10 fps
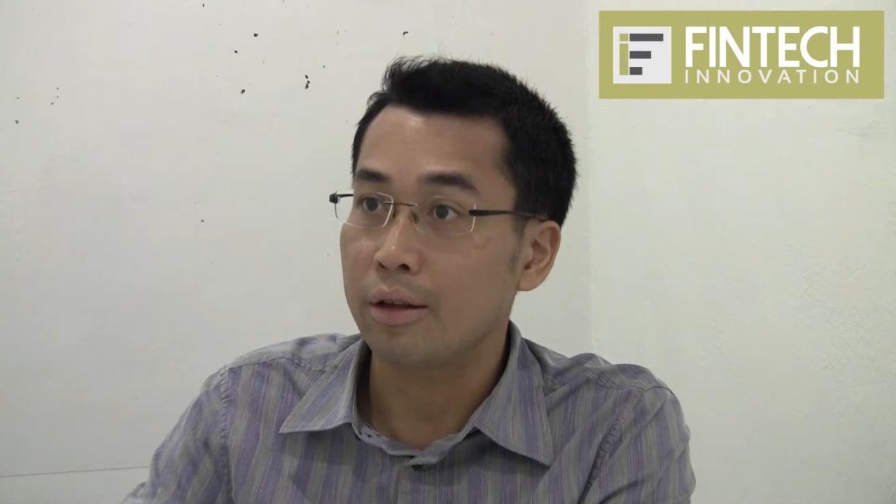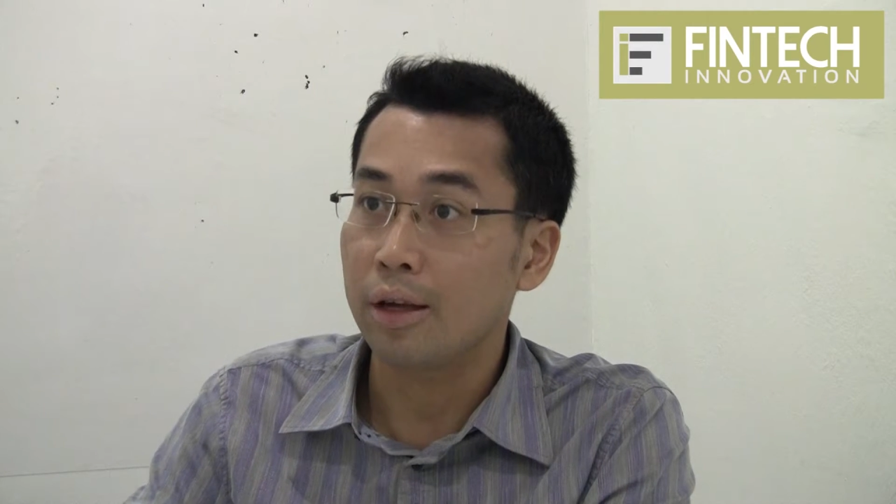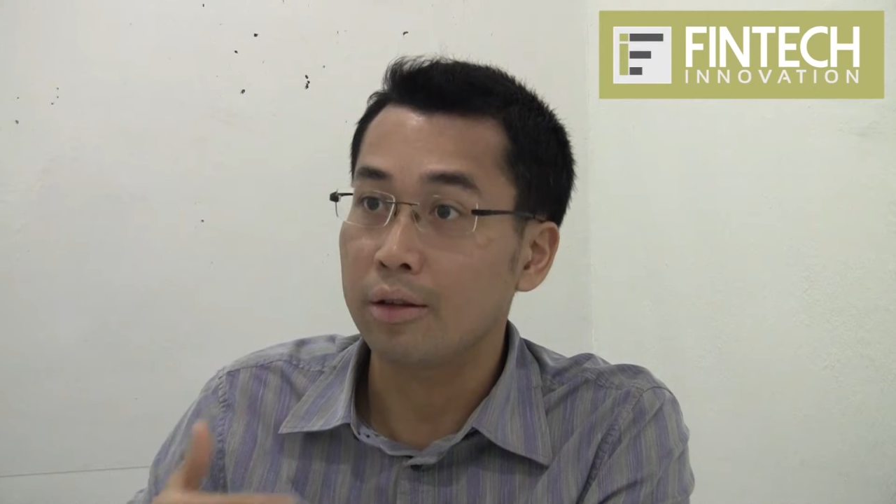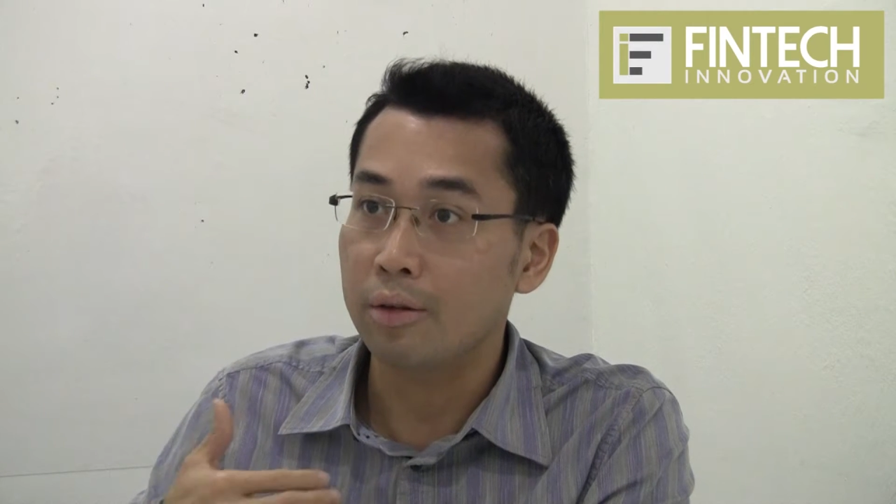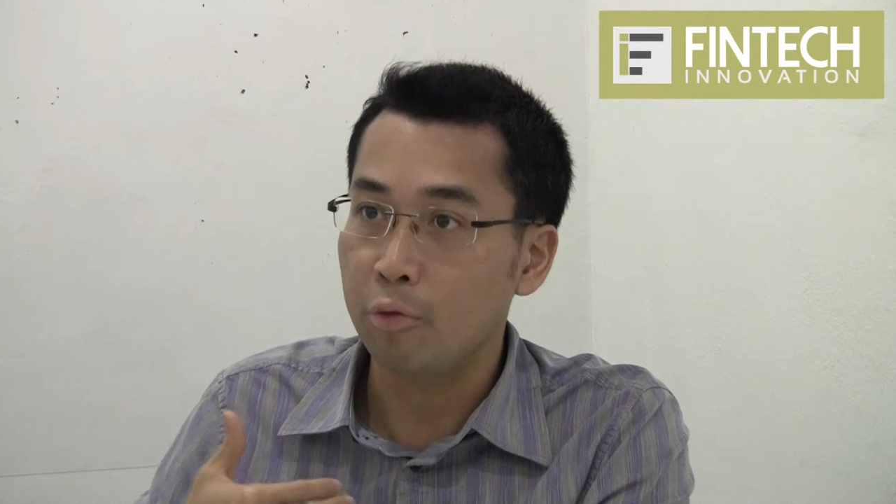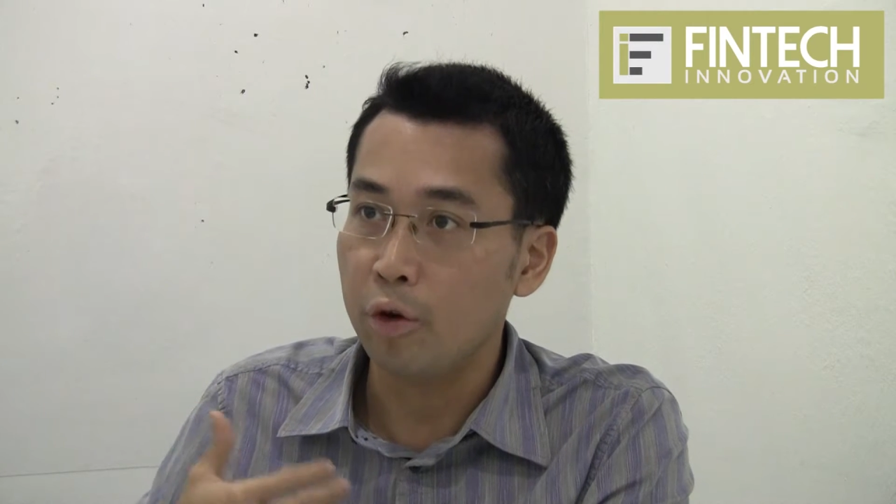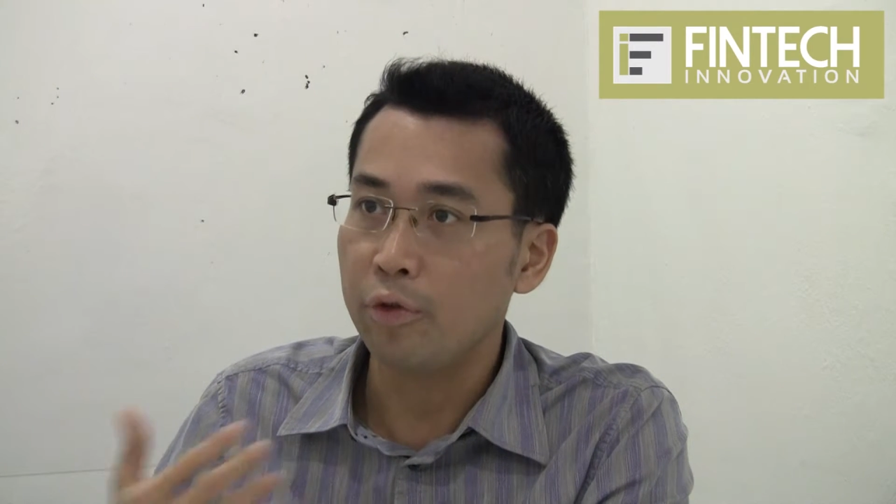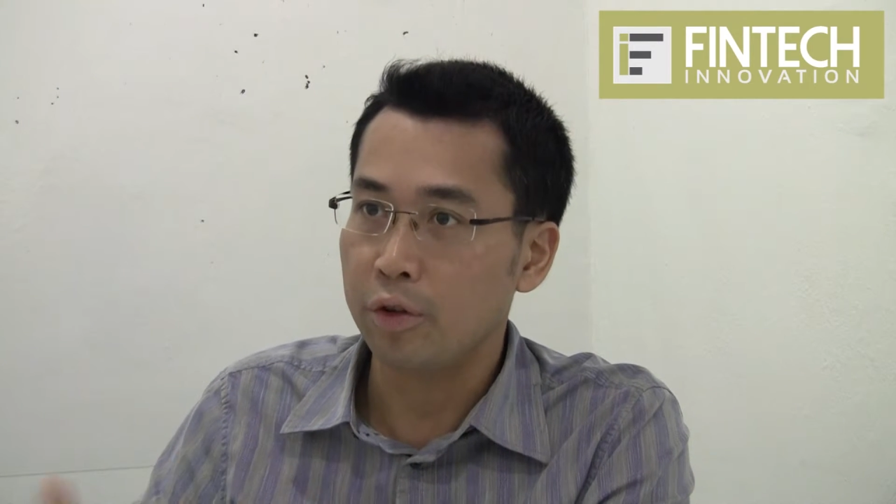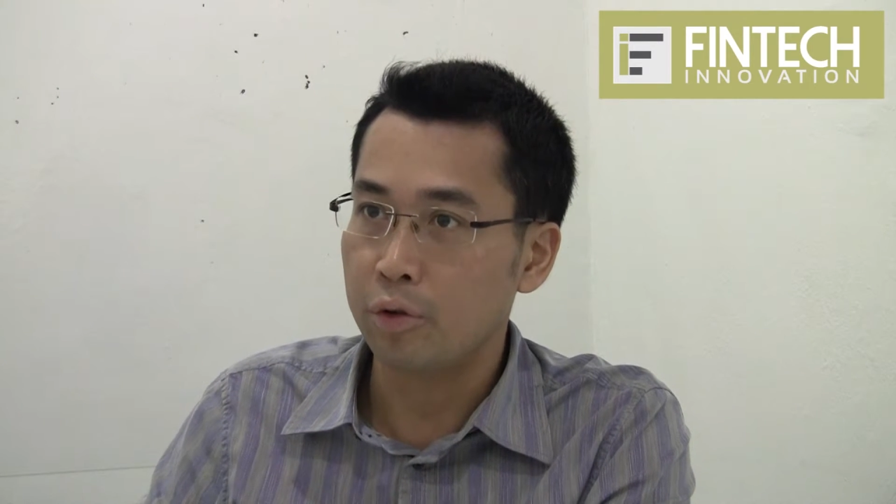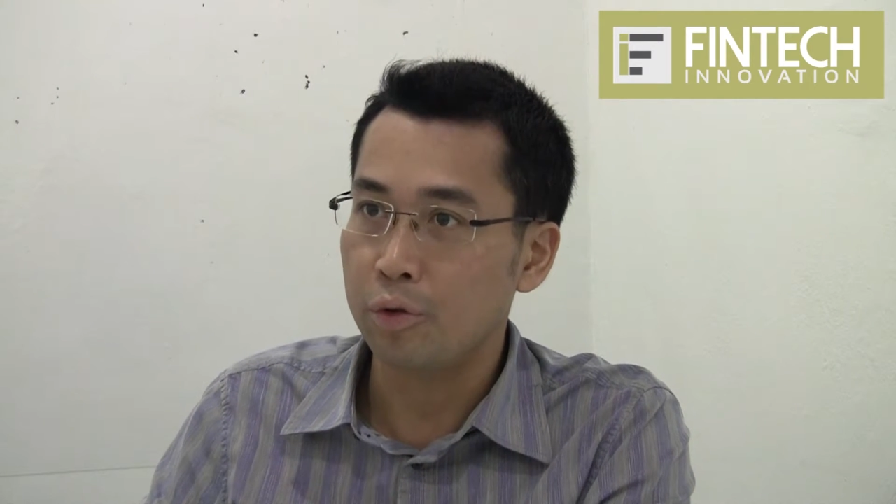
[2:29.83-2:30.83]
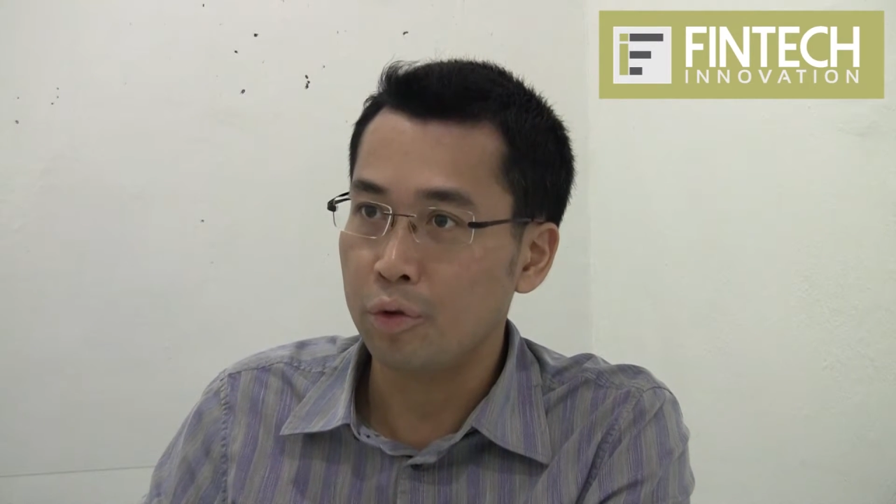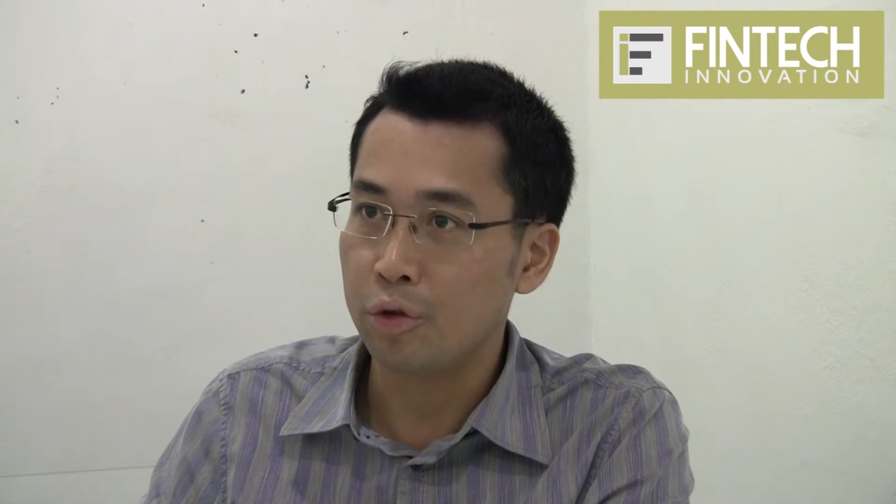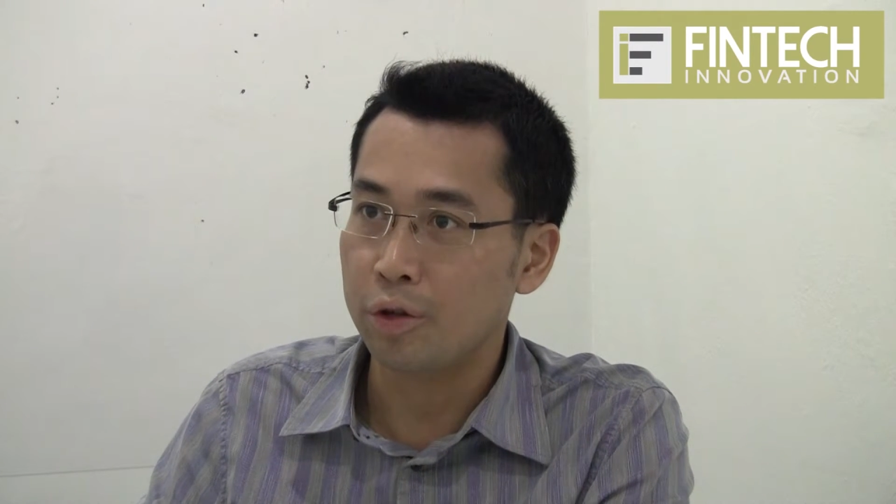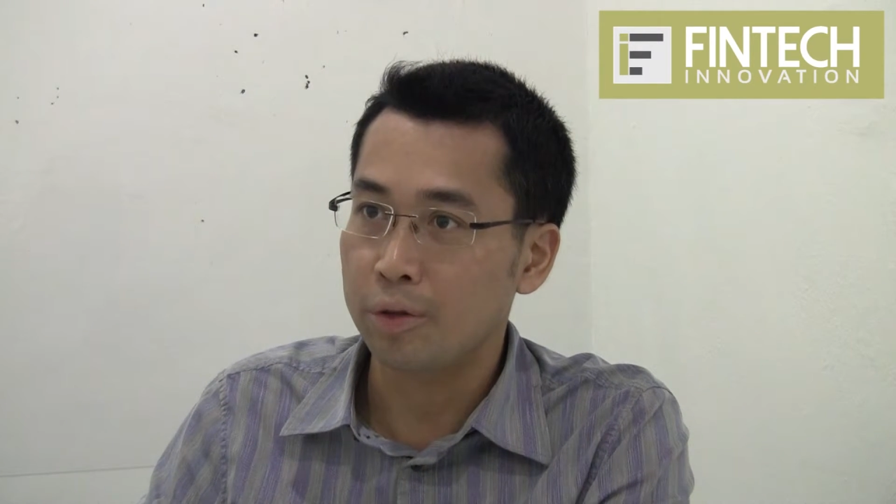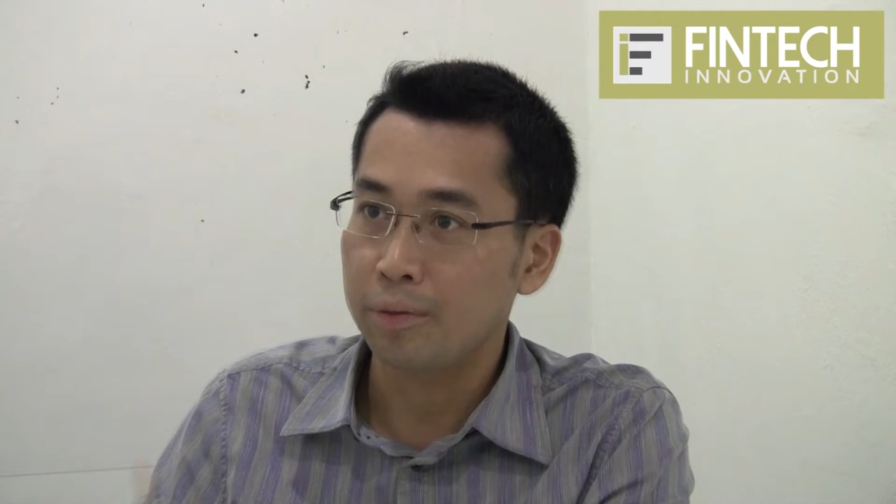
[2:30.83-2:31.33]
And with a
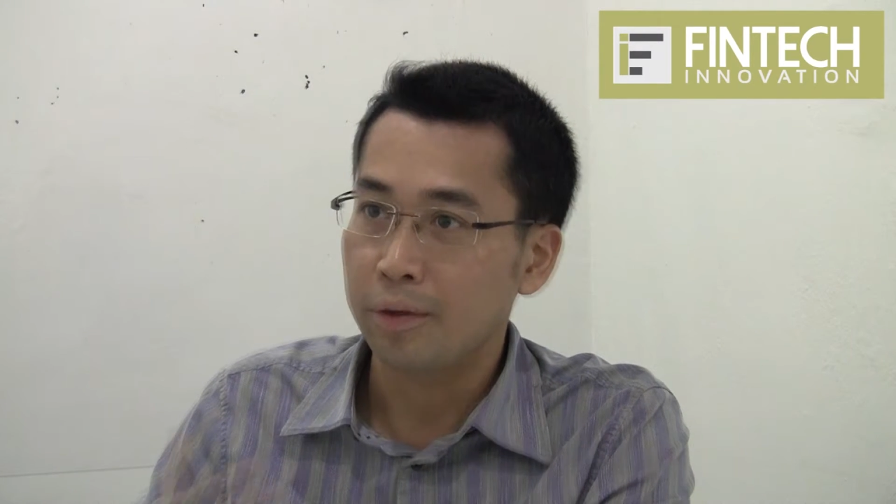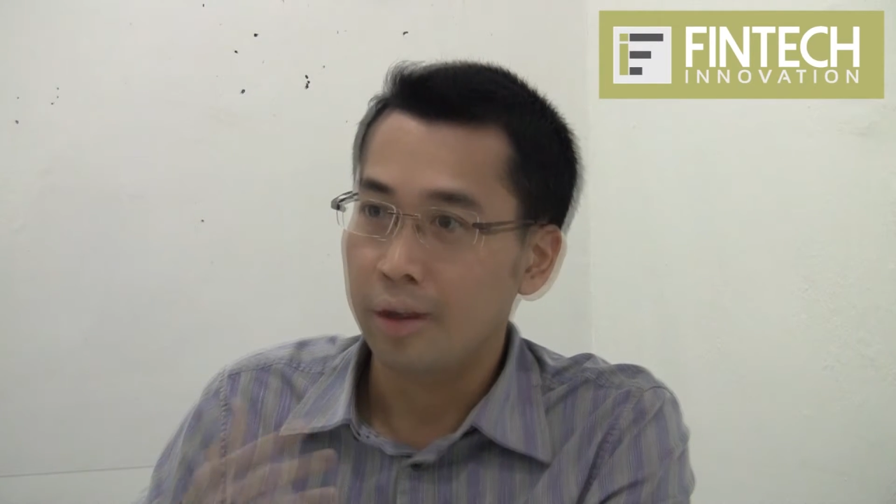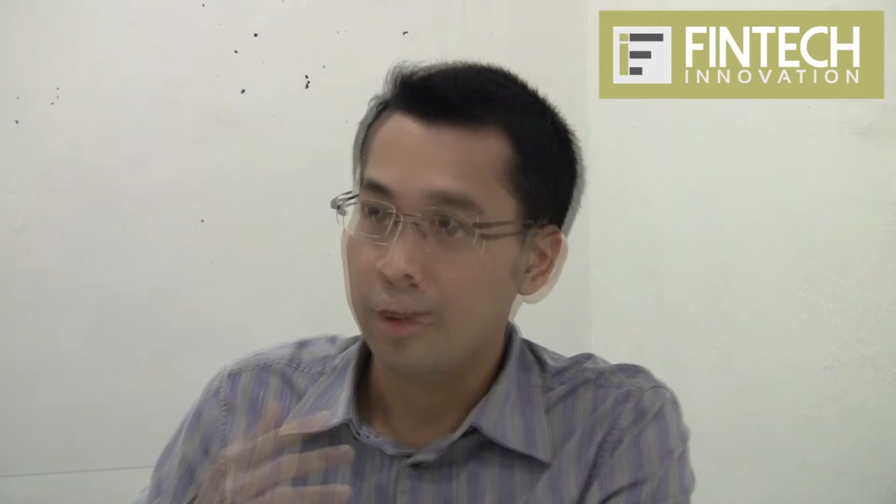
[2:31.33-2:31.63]
solution,